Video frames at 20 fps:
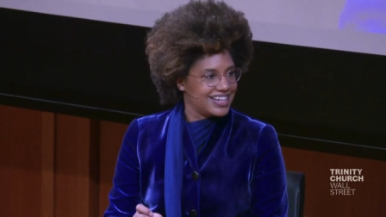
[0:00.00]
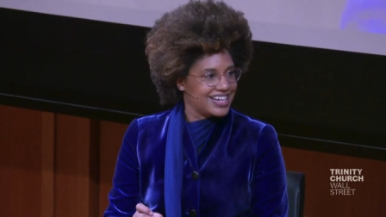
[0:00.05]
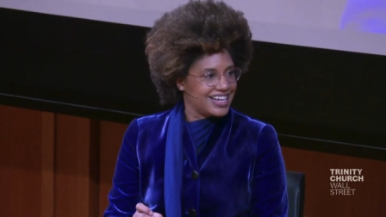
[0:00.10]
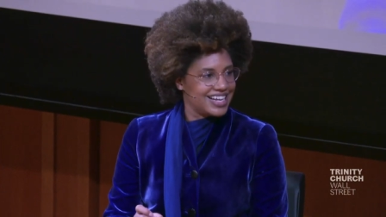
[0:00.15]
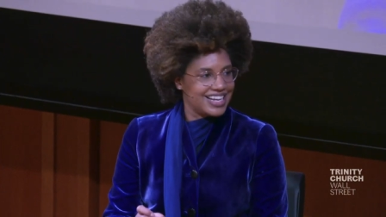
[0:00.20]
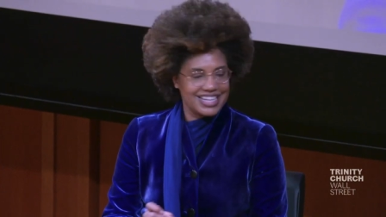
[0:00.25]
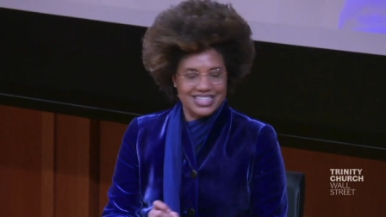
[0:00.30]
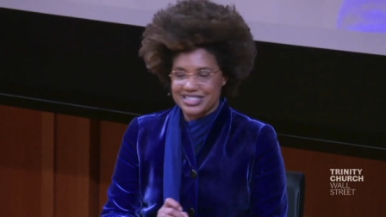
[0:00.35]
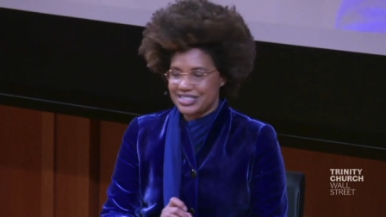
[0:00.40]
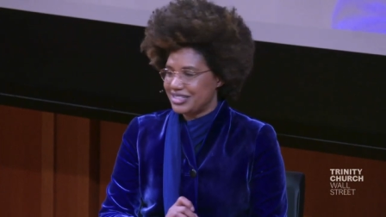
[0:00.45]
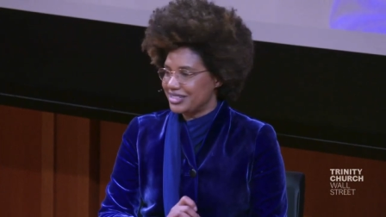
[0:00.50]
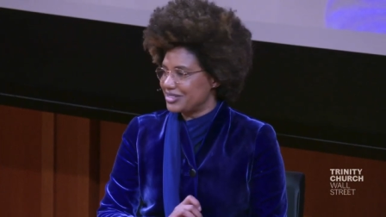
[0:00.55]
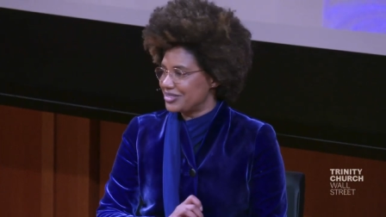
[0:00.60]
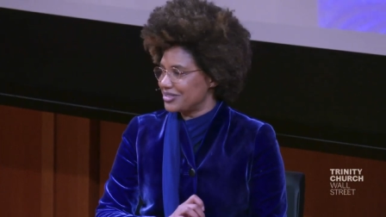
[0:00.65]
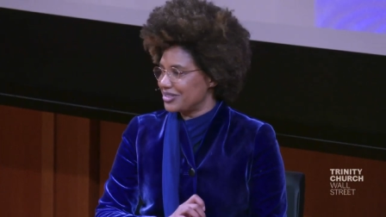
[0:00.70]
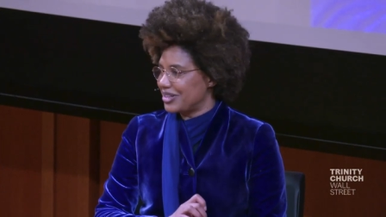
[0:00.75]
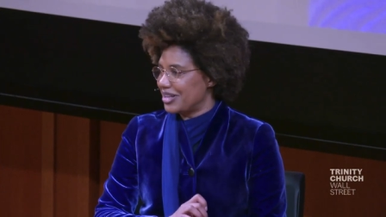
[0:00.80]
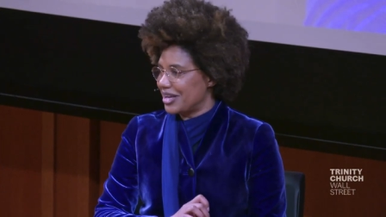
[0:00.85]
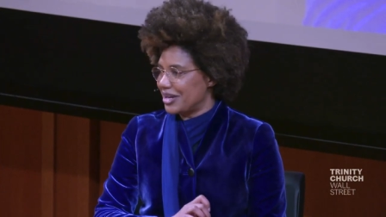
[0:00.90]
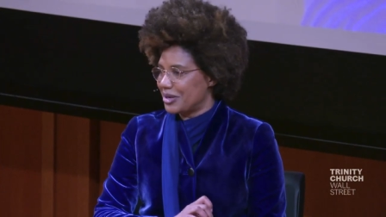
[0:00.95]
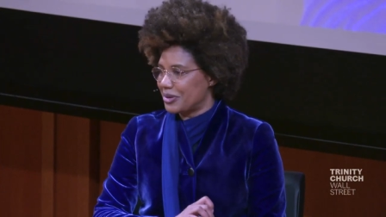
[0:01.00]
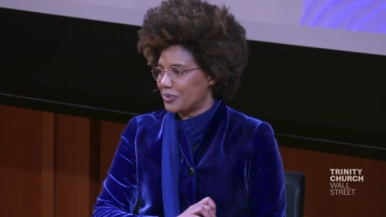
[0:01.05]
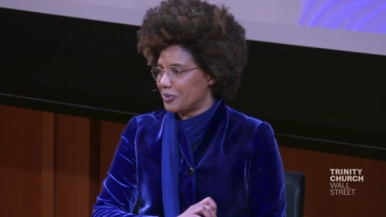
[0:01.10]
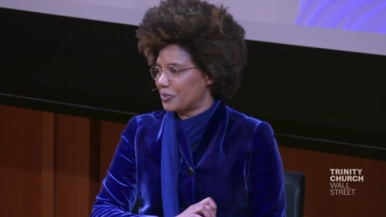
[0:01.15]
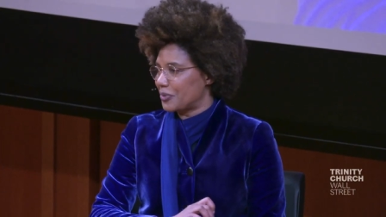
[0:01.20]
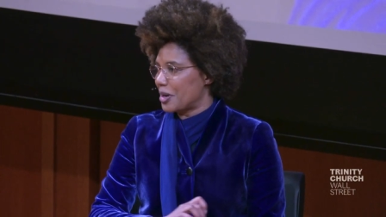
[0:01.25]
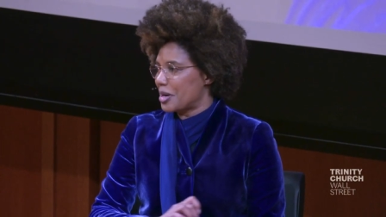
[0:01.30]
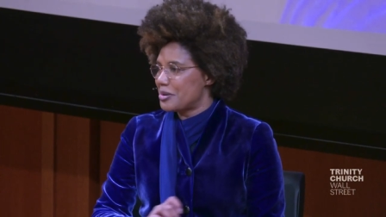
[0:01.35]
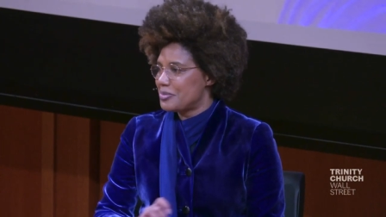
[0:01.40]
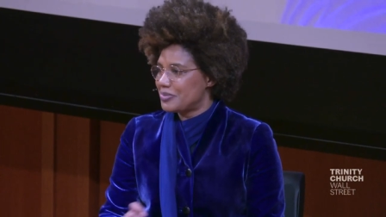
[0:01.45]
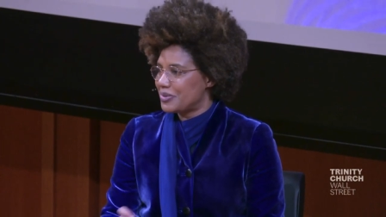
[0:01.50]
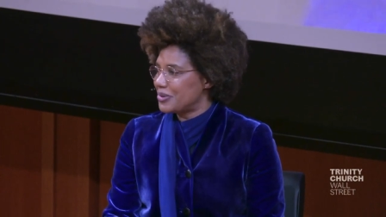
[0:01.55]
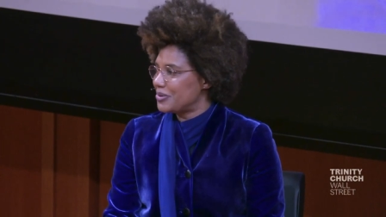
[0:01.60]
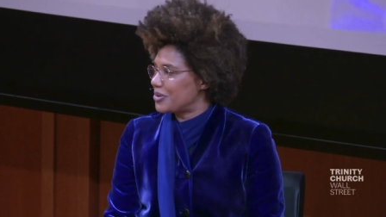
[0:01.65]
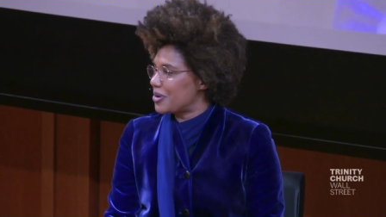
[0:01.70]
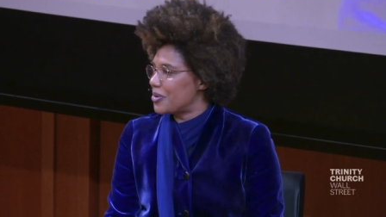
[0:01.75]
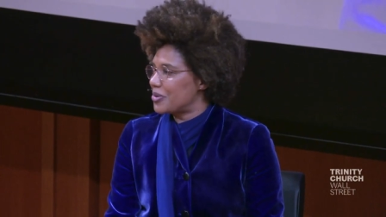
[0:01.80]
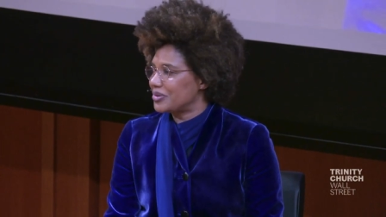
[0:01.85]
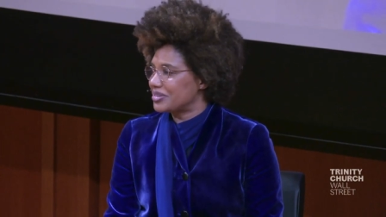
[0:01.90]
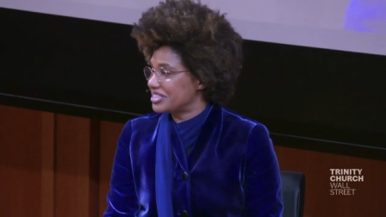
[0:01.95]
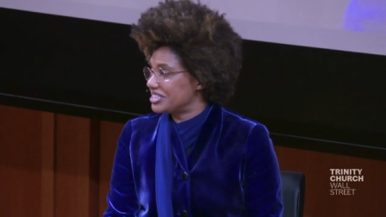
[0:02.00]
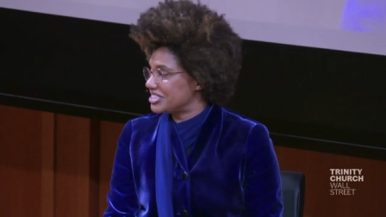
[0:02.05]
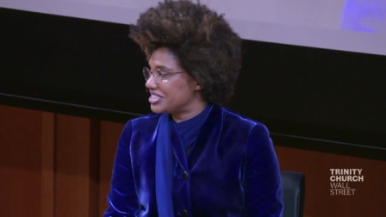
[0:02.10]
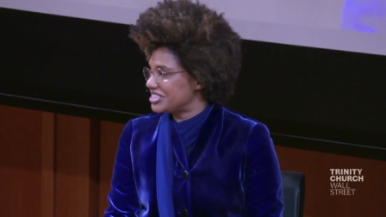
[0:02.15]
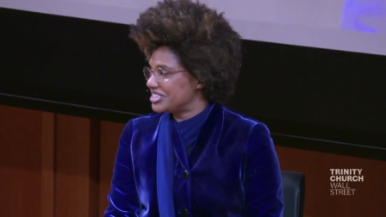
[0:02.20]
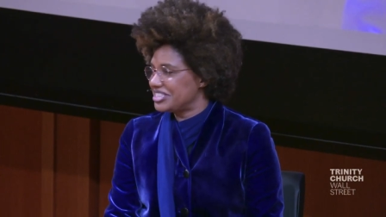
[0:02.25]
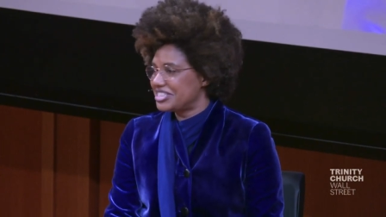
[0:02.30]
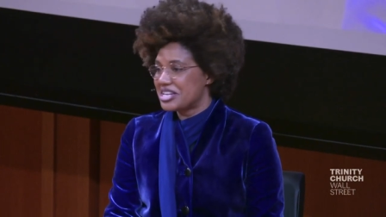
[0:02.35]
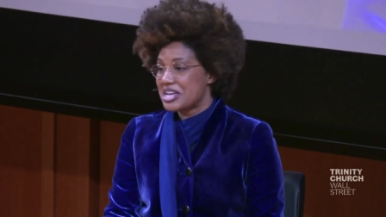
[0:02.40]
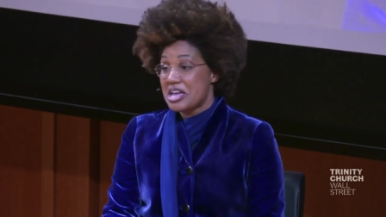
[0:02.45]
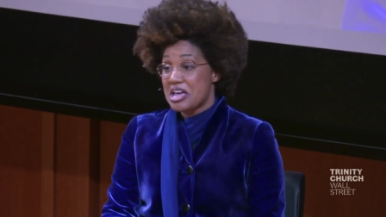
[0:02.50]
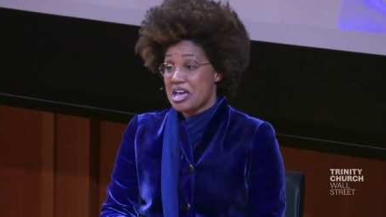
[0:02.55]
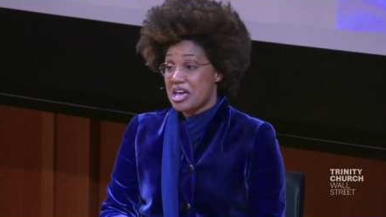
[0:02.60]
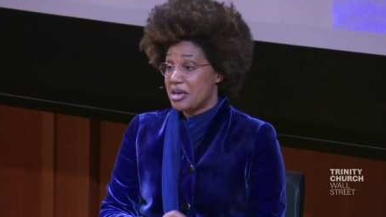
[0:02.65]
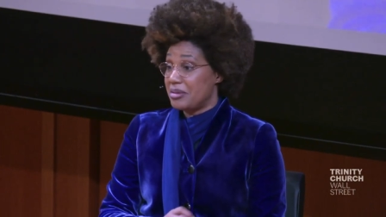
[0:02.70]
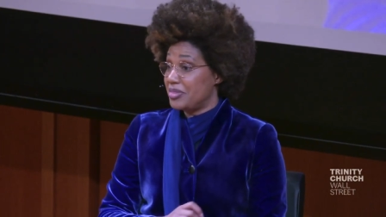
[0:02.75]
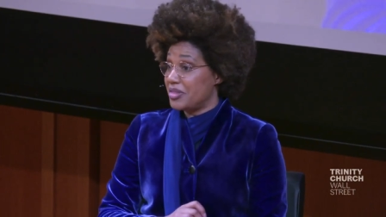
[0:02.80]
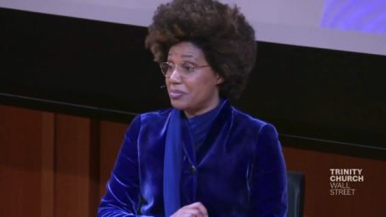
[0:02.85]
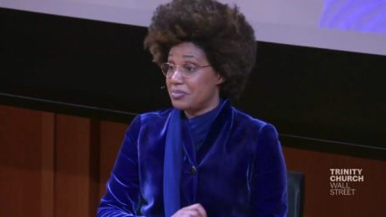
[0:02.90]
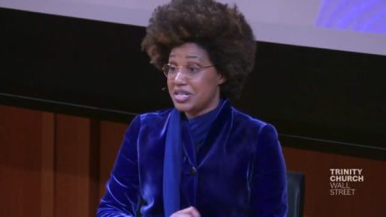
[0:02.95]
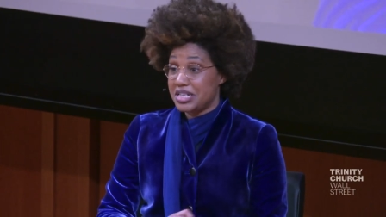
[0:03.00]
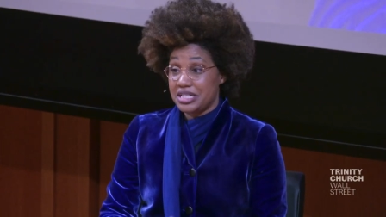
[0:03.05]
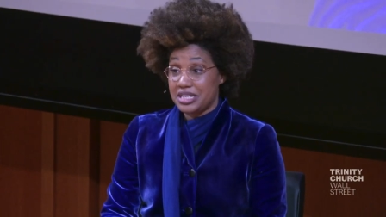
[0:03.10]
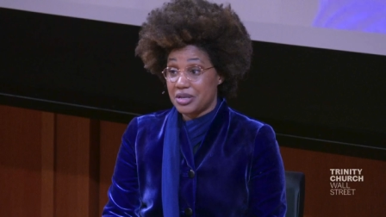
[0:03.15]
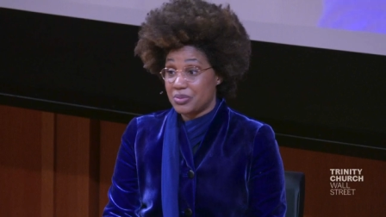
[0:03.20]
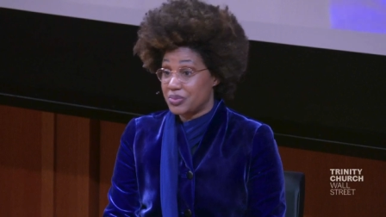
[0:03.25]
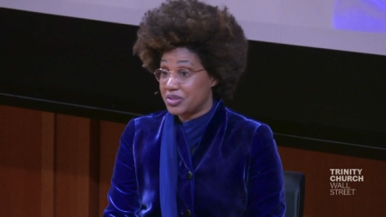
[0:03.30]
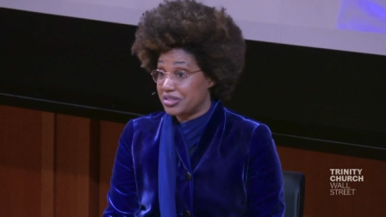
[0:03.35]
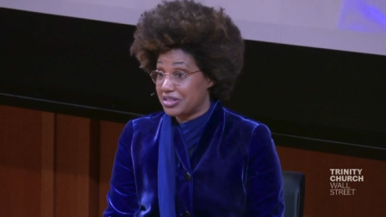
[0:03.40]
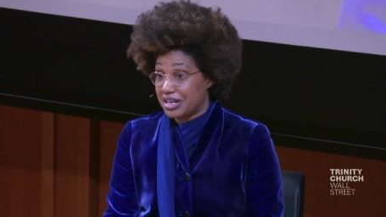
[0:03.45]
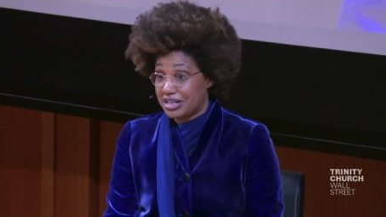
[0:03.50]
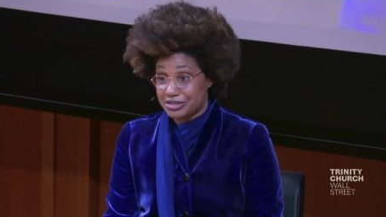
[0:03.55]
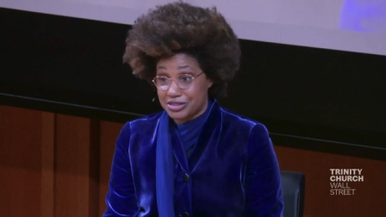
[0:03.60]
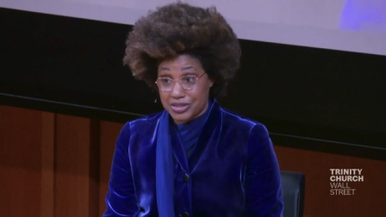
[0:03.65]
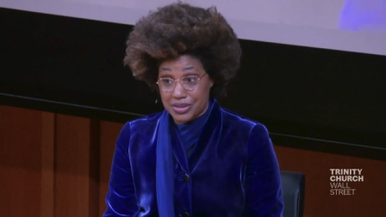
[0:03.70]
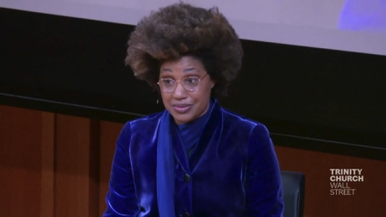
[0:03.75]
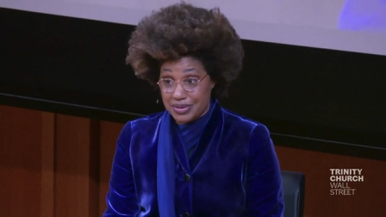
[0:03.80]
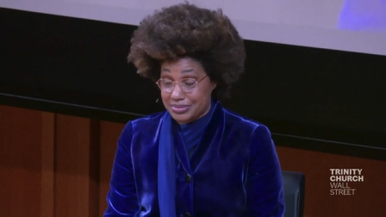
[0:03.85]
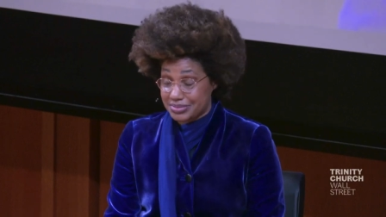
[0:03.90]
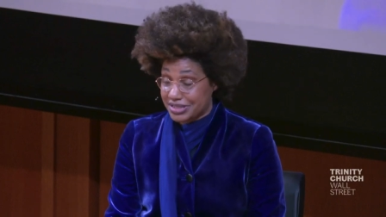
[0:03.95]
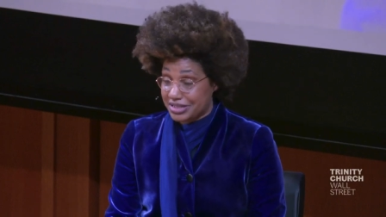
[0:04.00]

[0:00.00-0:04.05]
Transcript: as this like rainbow coalition, and the media would not show up to